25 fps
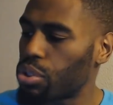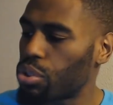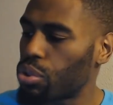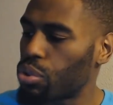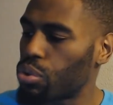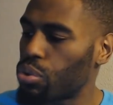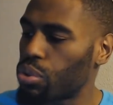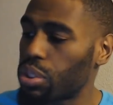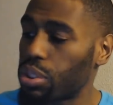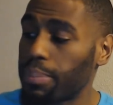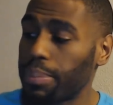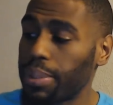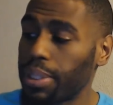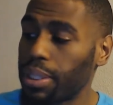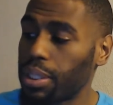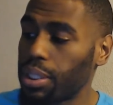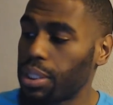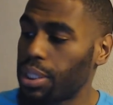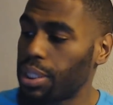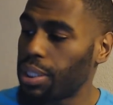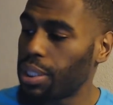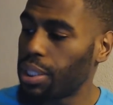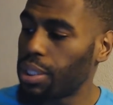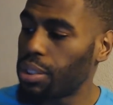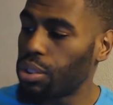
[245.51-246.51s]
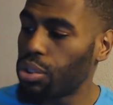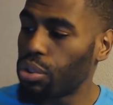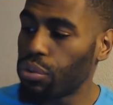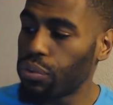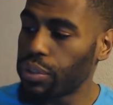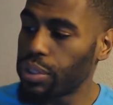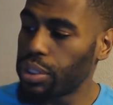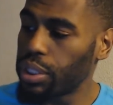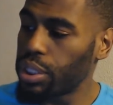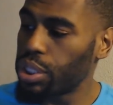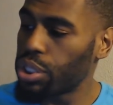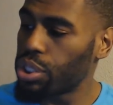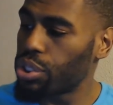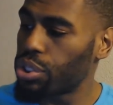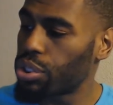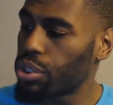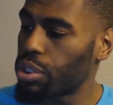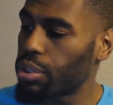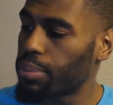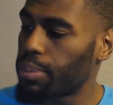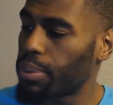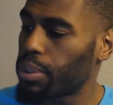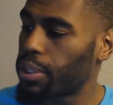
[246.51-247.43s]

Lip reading: to stability in your relationship.